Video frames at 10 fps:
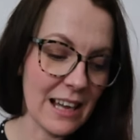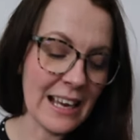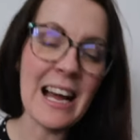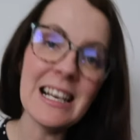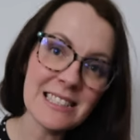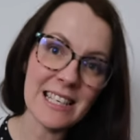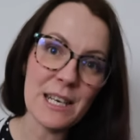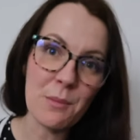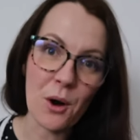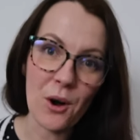can't say
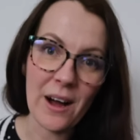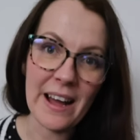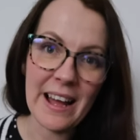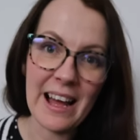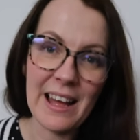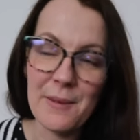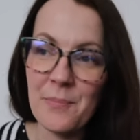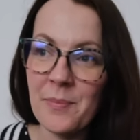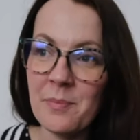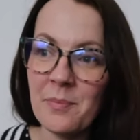anymore. I'm